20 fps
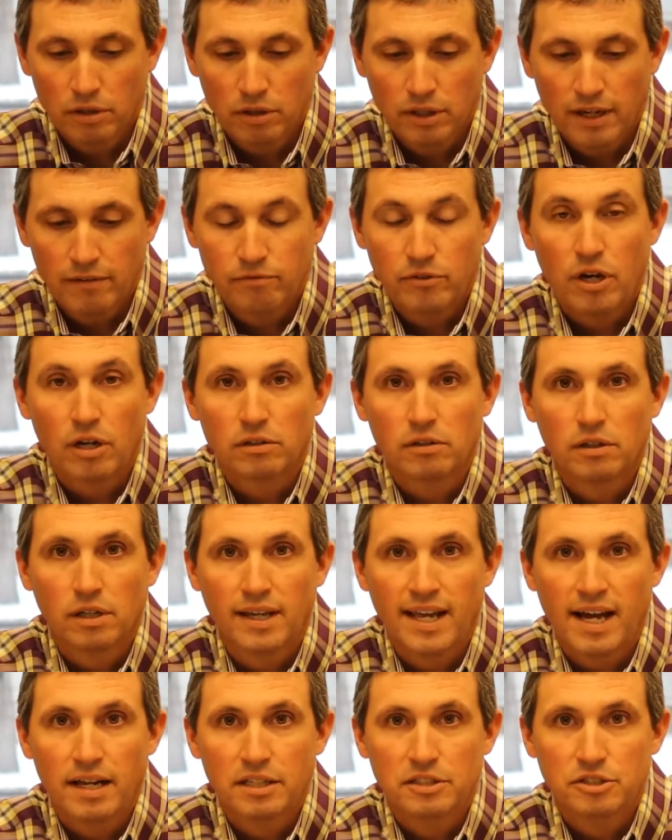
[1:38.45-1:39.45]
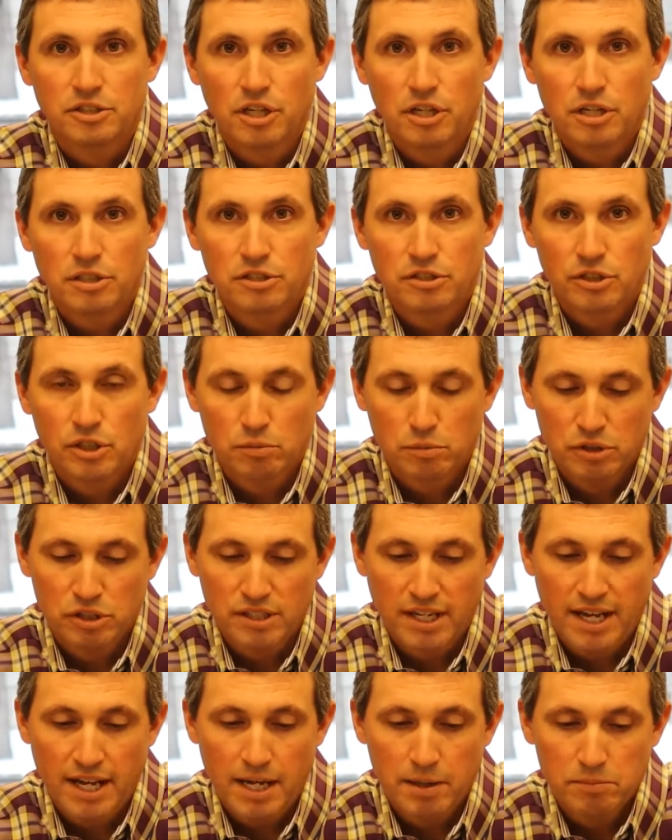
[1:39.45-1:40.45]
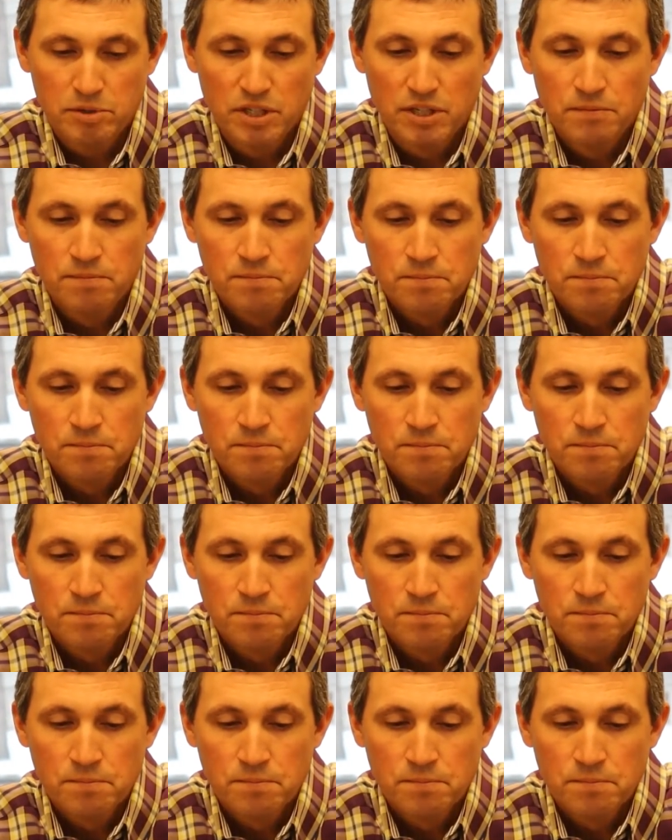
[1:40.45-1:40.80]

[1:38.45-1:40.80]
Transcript: and I've talked to the county judge numerous times.